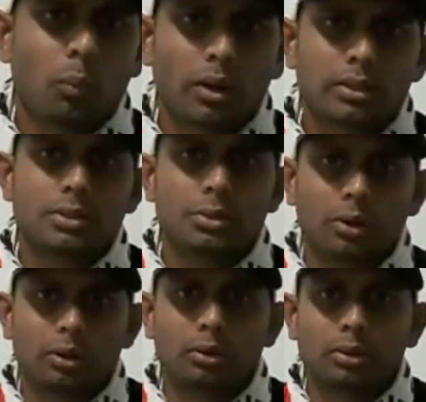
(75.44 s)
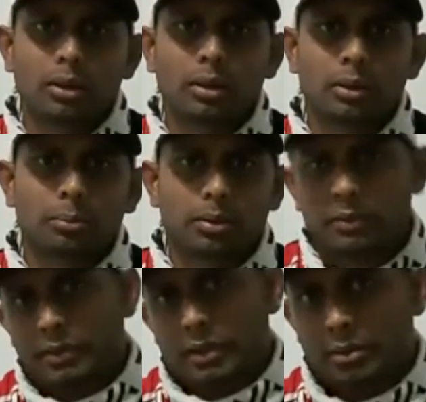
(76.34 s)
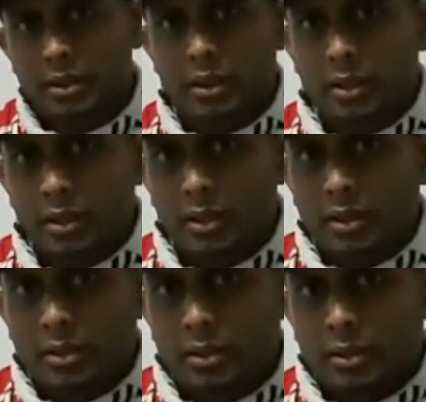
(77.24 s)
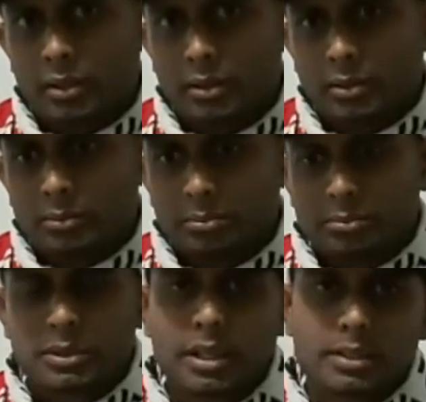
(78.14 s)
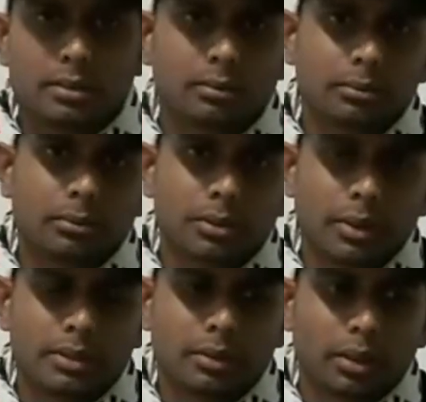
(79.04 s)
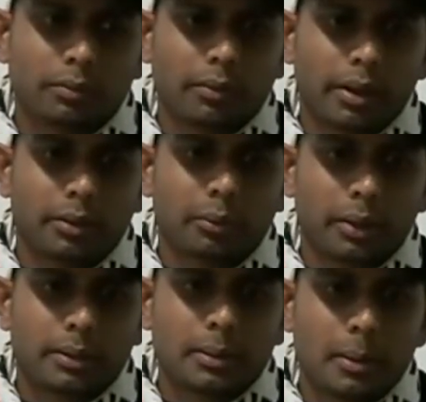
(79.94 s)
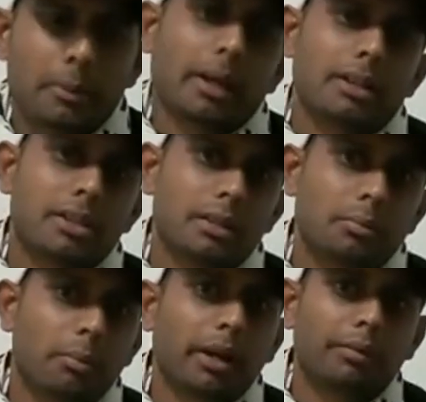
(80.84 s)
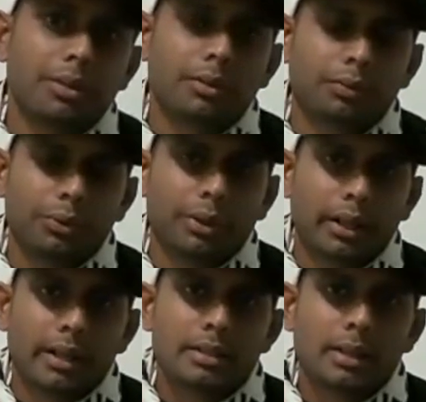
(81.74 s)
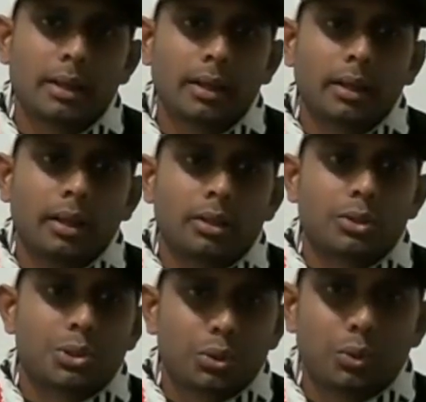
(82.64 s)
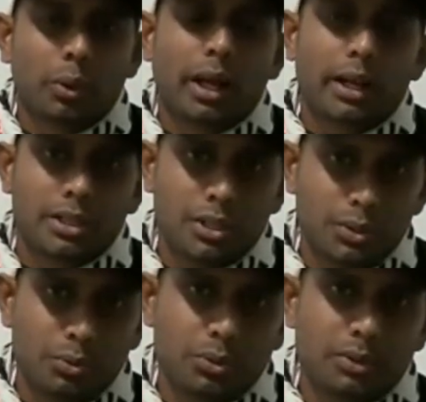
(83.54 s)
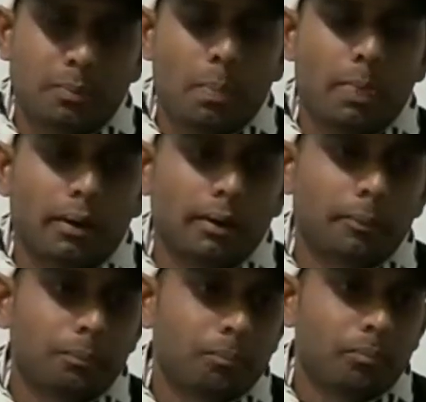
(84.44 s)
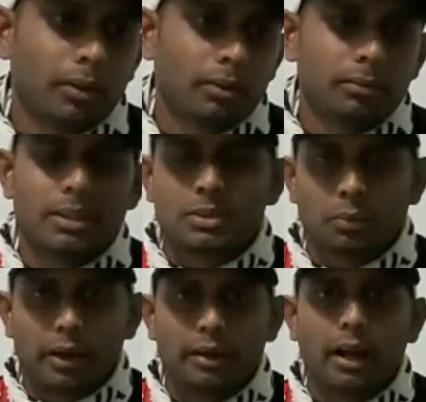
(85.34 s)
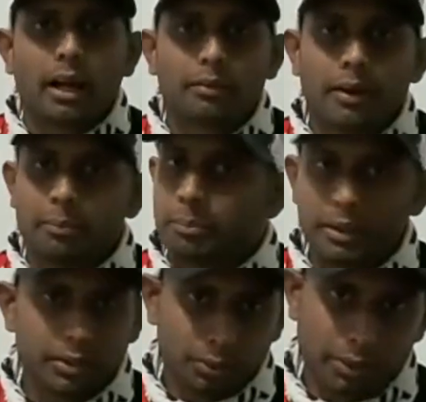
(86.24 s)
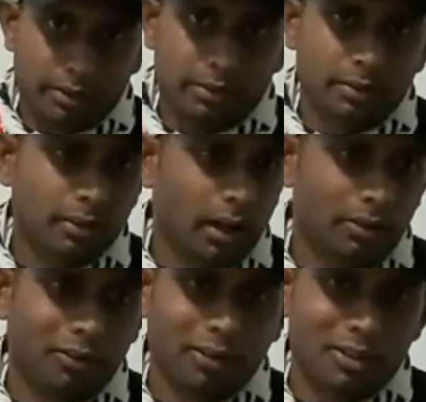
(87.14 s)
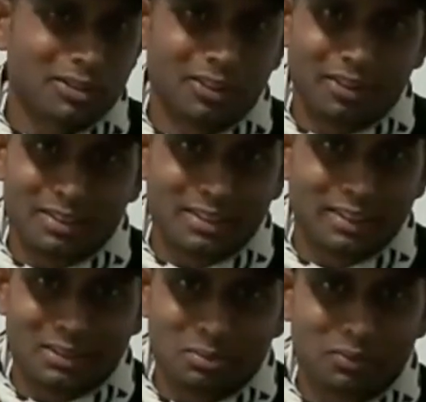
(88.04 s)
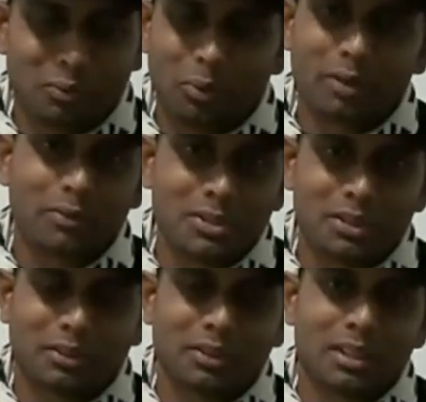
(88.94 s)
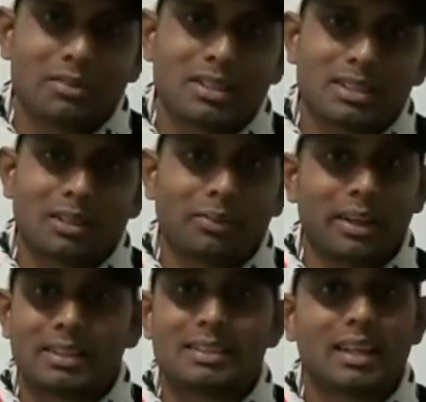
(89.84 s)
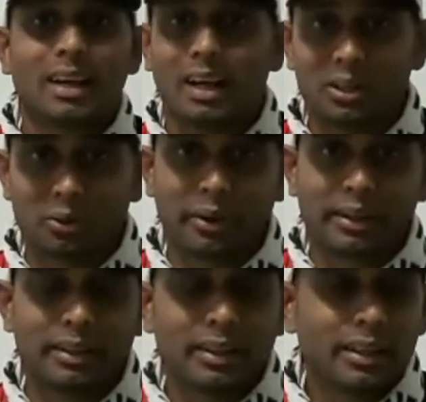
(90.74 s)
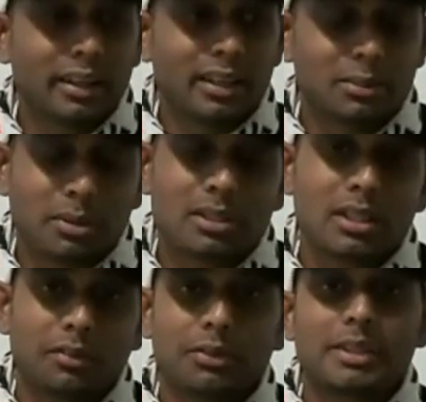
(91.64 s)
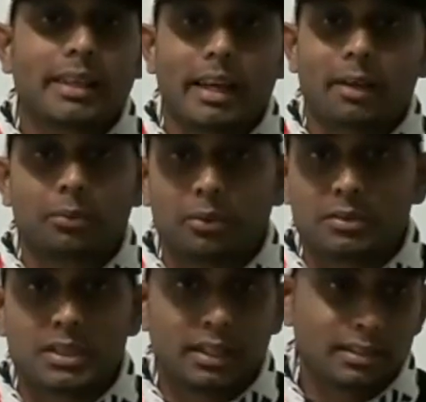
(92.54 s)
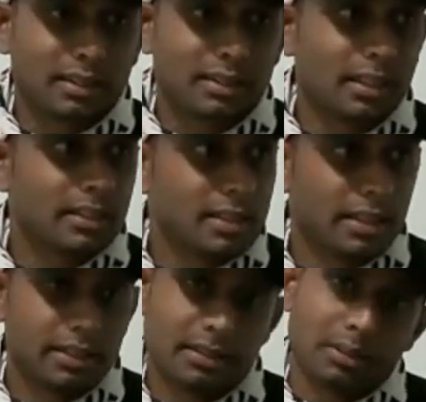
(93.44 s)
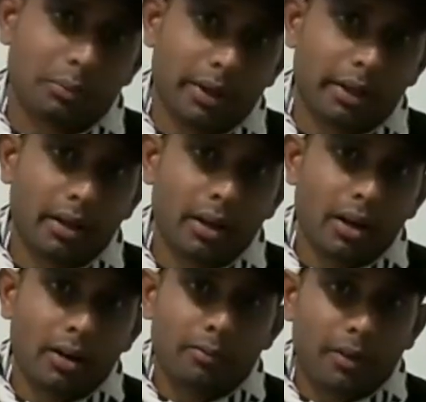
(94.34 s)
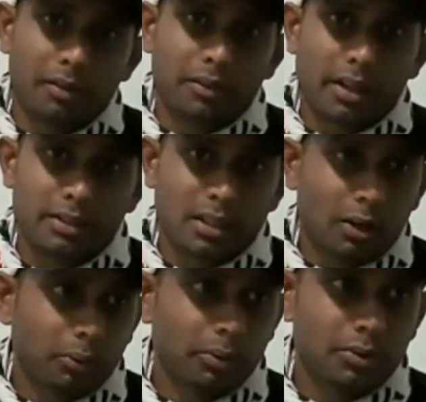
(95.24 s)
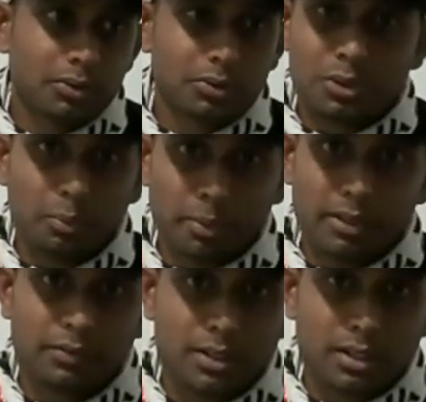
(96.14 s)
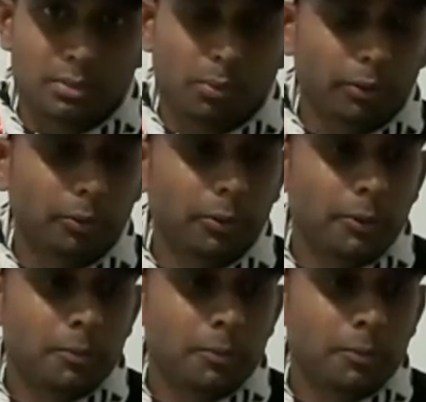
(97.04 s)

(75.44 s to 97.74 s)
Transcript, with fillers: what's your preferred uh, trace? So I said, okay, fine, you know what, let me actually make a video for you guys to show you what I actually use. Um, reason why I've been through it. I've lost a lot of sinkers before while fishing on the reefs and stuff, and it's annoying, especially if you take a handful of sinkers, like 10 sinkers, and you bring 5Ks down to your best fishing spot,